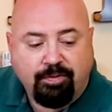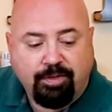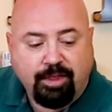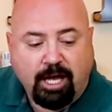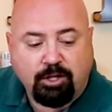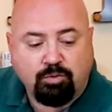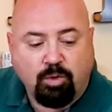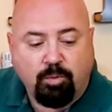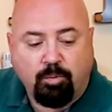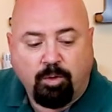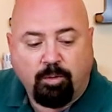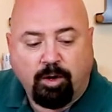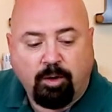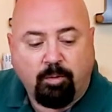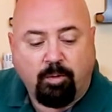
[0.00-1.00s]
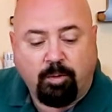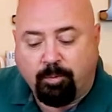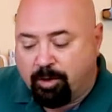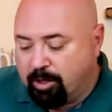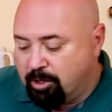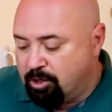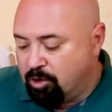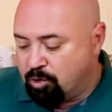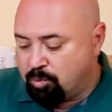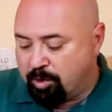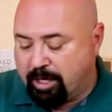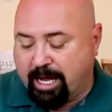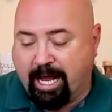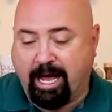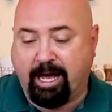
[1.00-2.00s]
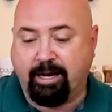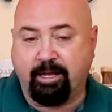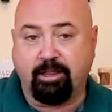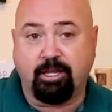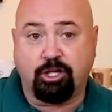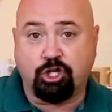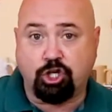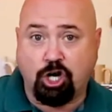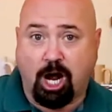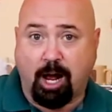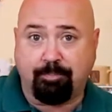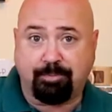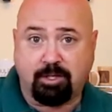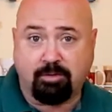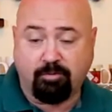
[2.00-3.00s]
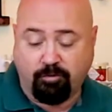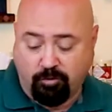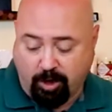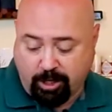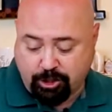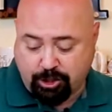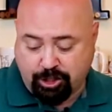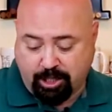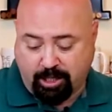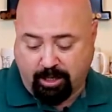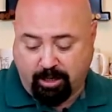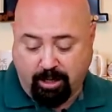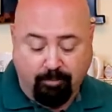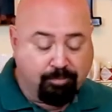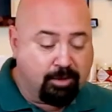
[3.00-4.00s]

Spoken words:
that's when what we're gonna do is we're gonna add in the chopped fresh chicken.